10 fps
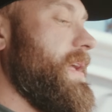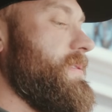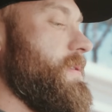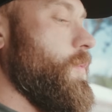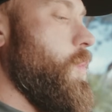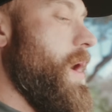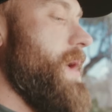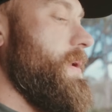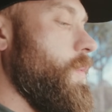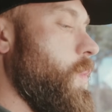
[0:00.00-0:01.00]
Okay, so
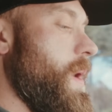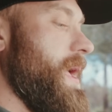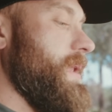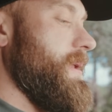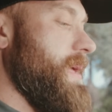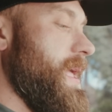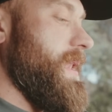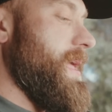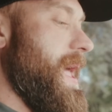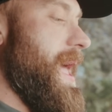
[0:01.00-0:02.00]
what, when,
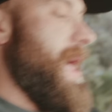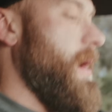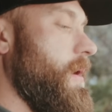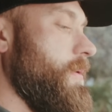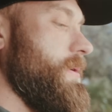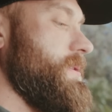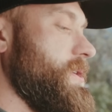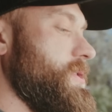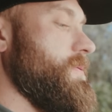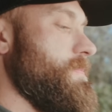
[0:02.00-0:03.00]
and how
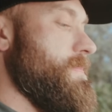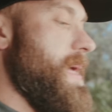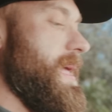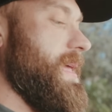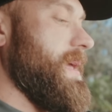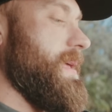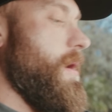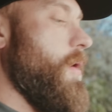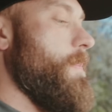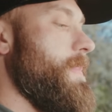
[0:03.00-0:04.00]
did you make it,
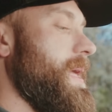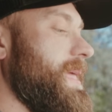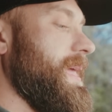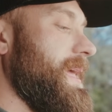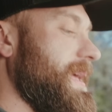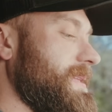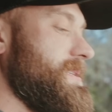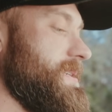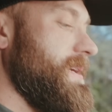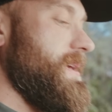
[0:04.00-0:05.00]
oh, make
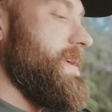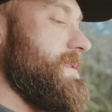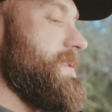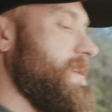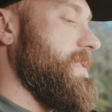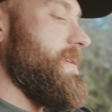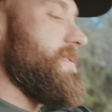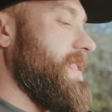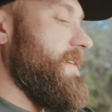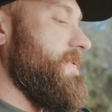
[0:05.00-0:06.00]
it to
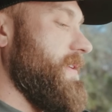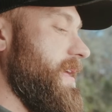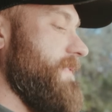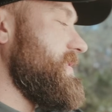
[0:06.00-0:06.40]
this level of